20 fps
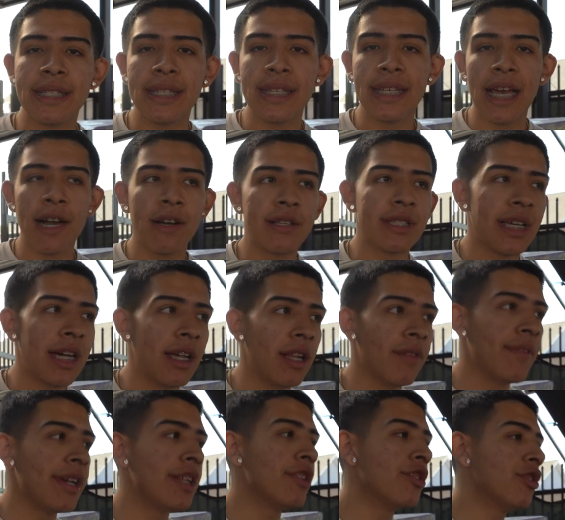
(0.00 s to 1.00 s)
to the outside
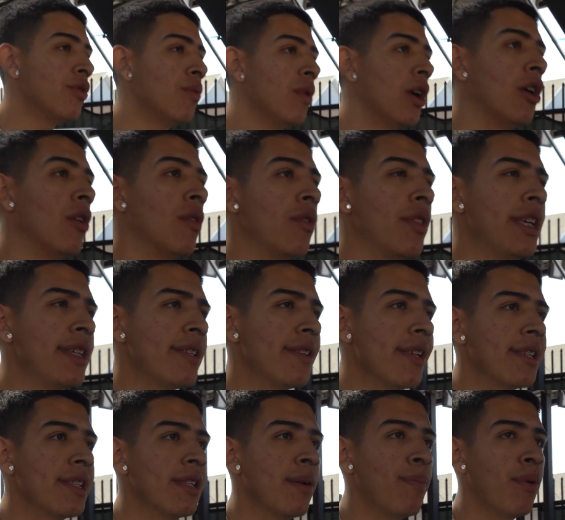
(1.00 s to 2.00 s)
of H2O. This
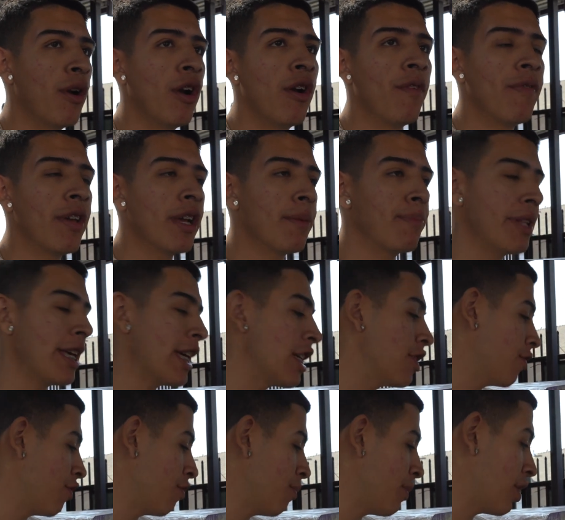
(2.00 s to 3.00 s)
is the perfect
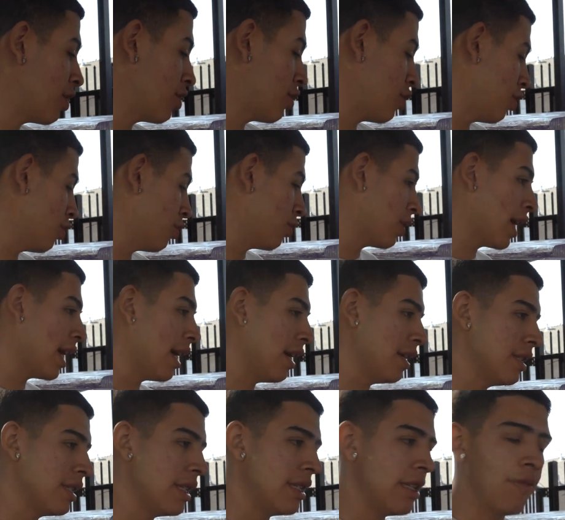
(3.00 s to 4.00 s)
place for me to show you
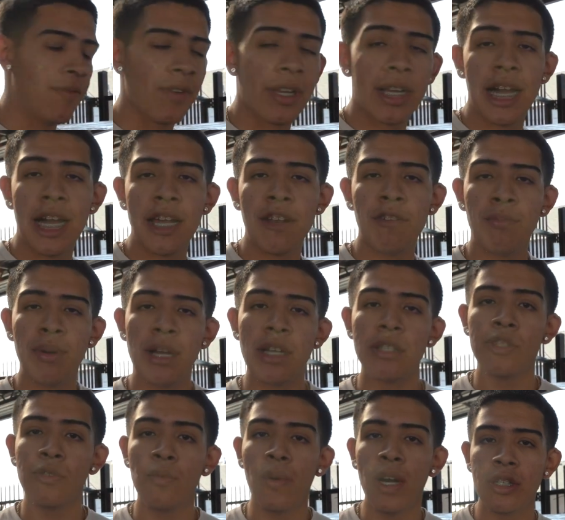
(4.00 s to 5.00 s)
guys the different kind of
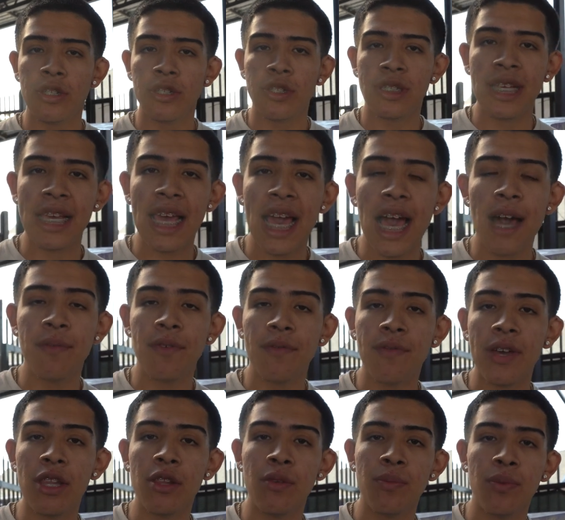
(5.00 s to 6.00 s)
pressure washers they have
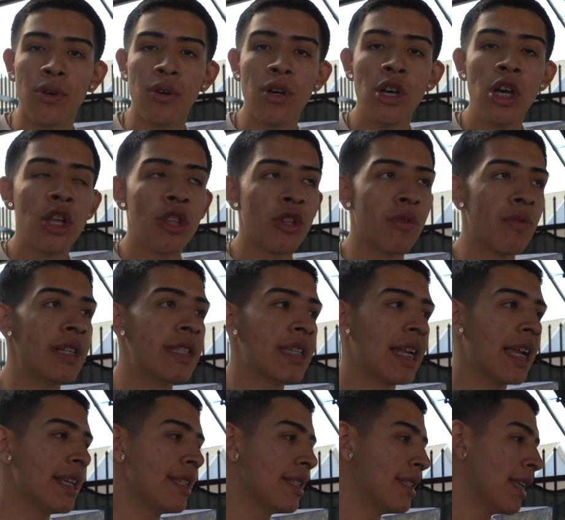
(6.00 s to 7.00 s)
available. The reason
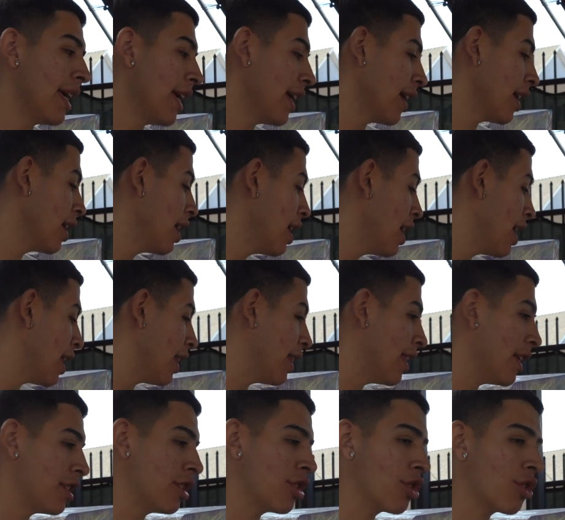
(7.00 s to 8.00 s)
I say
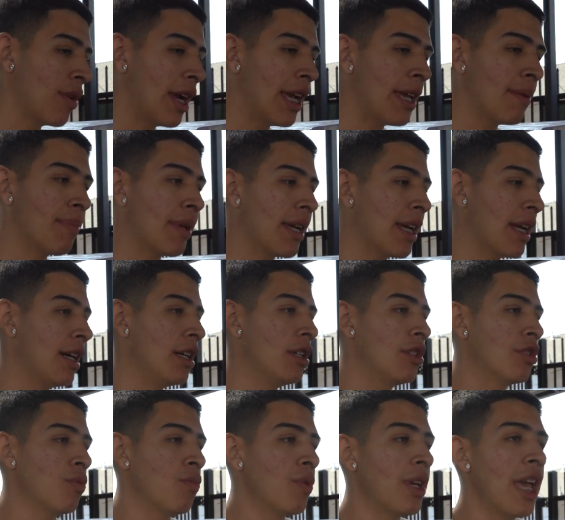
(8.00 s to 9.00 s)
this is great
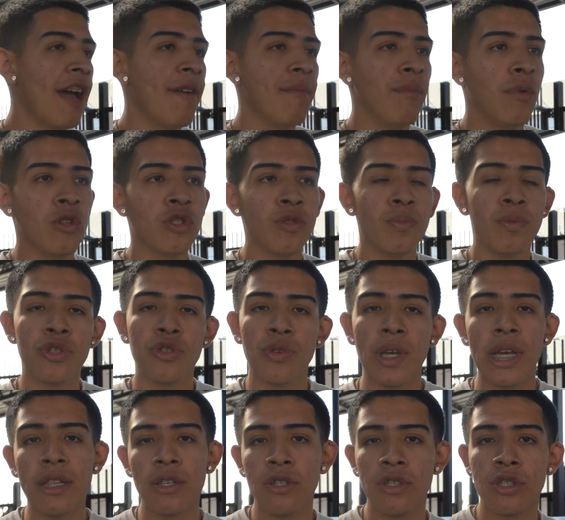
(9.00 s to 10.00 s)
because we have multiple
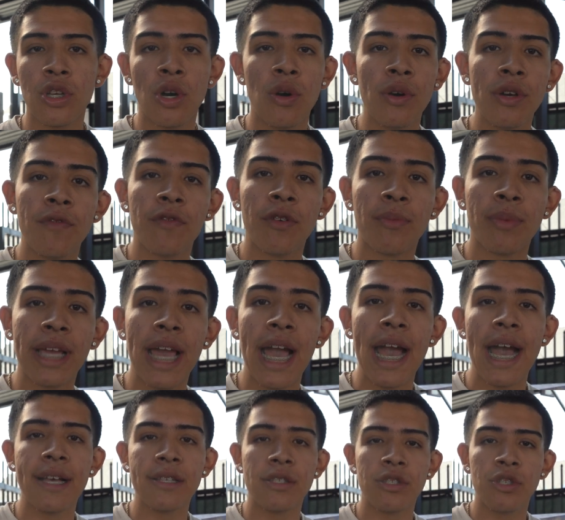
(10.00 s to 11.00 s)
trailers going from
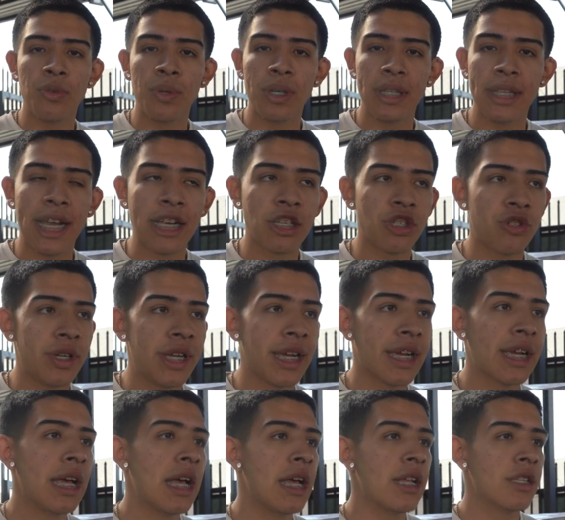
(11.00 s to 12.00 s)
gas to
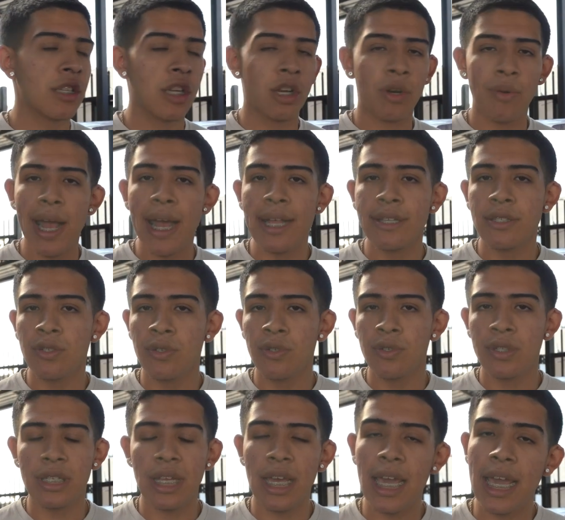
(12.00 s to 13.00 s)
electric to
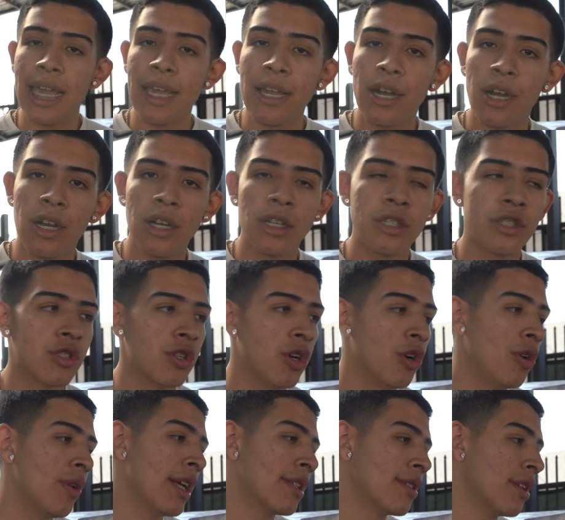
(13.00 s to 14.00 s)
Kranzels to ARs.
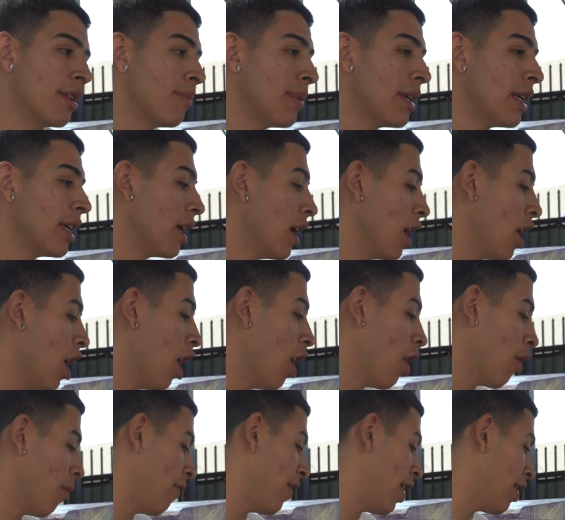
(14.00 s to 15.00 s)
So that's going to be
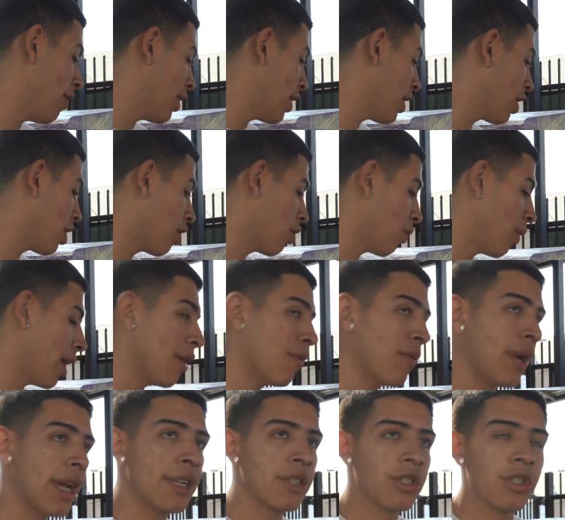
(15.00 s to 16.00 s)
a very great
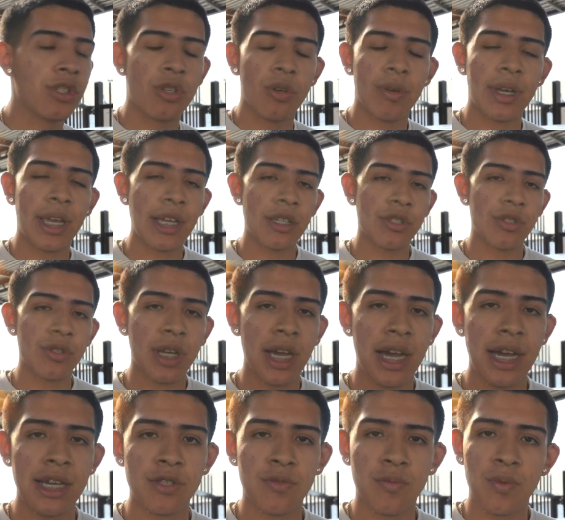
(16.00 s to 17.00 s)
way to showcase you
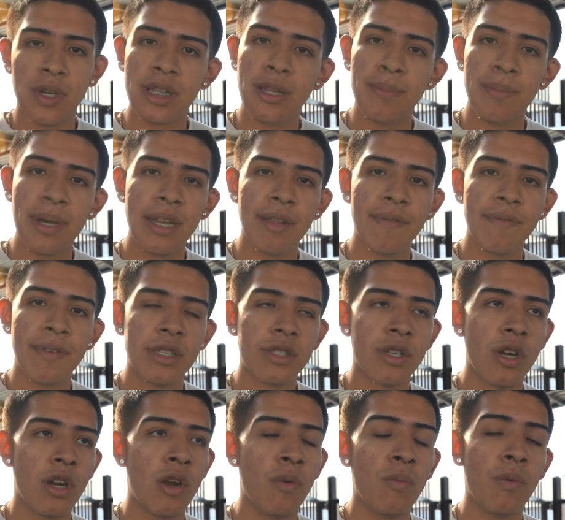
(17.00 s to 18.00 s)
guys what the benefits
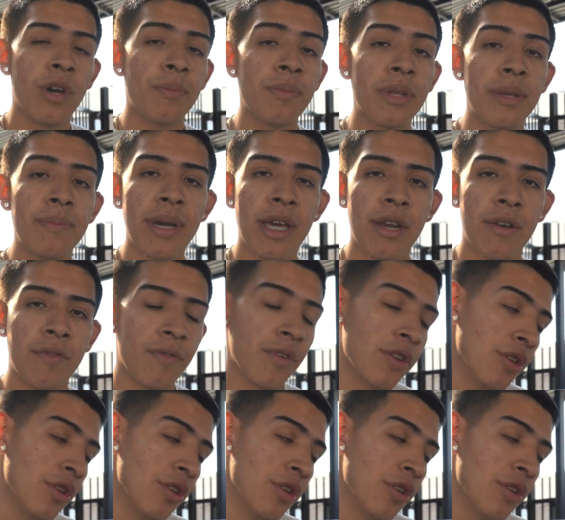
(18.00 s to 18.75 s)
are and what'd be better for